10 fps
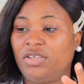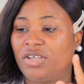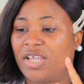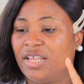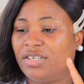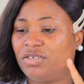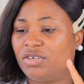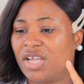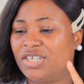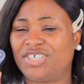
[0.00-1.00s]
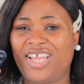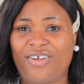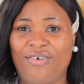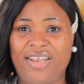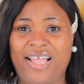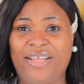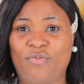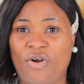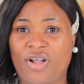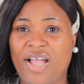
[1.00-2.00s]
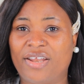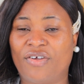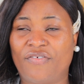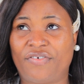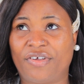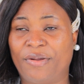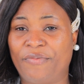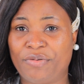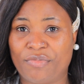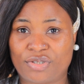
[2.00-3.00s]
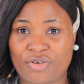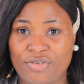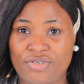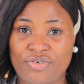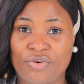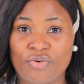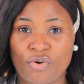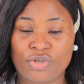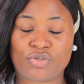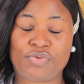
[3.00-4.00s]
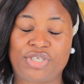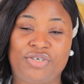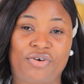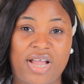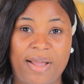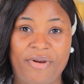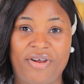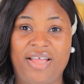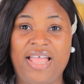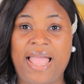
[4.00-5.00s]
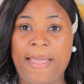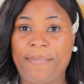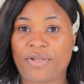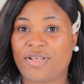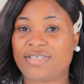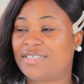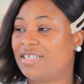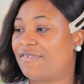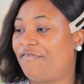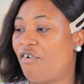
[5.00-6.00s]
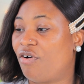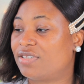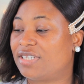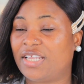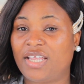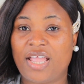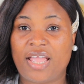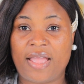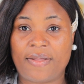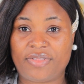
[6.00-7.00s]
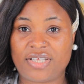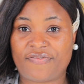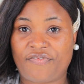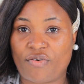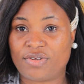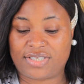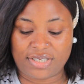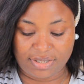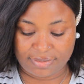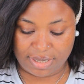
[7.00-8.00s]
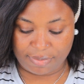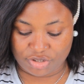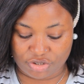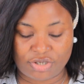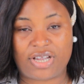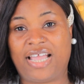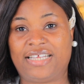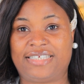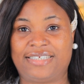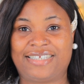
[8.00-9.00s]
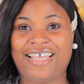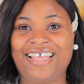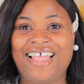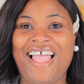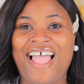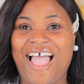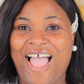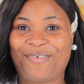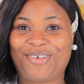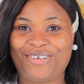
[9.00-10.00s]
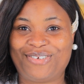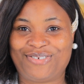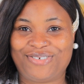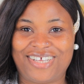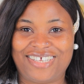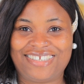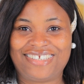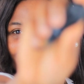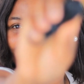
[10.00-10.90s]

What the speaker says: you can check online what kind of remote control goes with your camera, because this PHOLSY, let me show you how it is. I'm gonna do that.